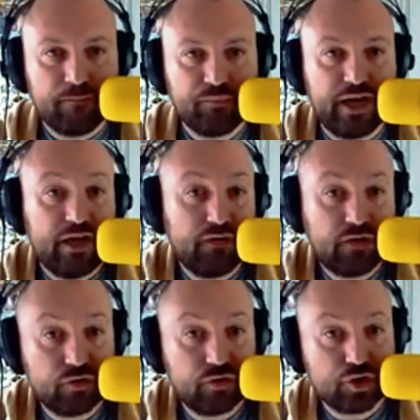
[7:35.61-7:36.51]
And even if
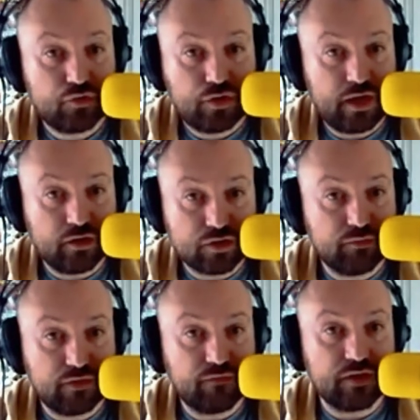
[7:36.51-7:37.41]
you're just creating
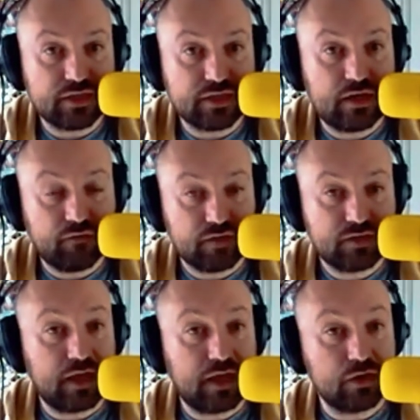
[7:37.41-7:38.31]
something for yourself,
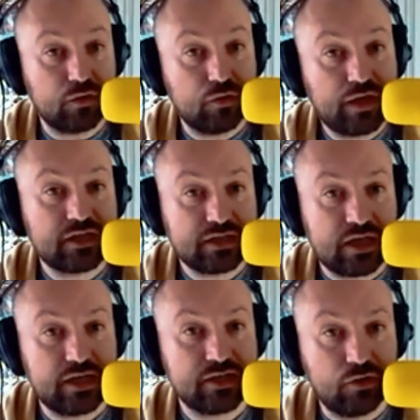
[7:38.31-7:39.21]
it's a good
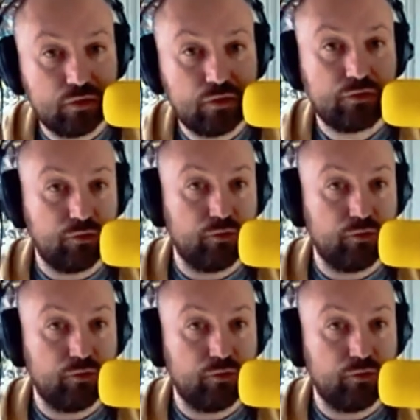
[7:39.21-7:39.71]
exercise to go through